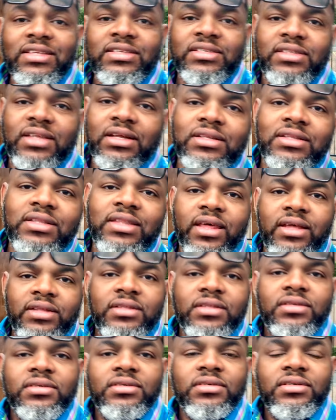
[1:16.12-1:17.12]
instant
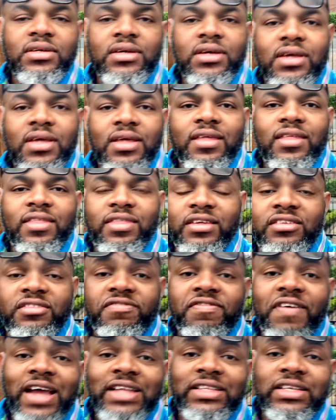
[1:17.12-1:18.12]
death. These
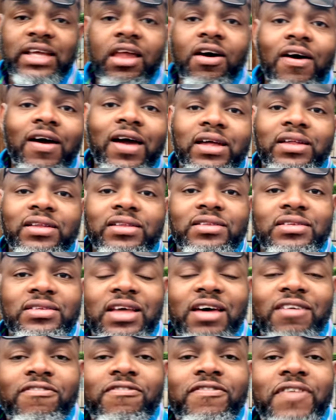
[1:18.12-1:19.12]
vital organs
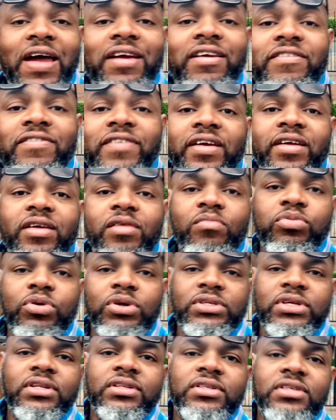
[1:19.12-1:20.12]
are very, very
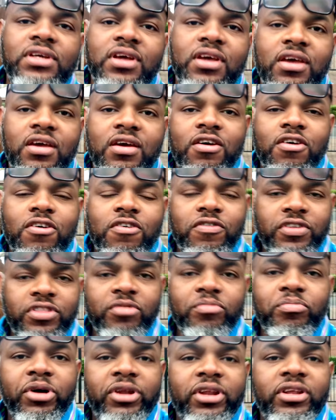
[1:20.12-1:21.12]
important for
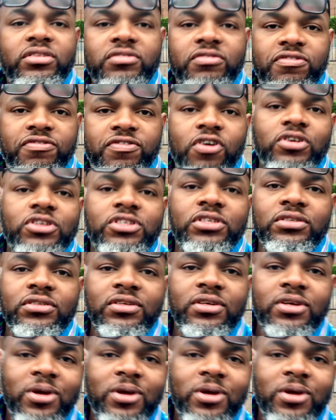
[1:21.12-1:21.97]
the body to function.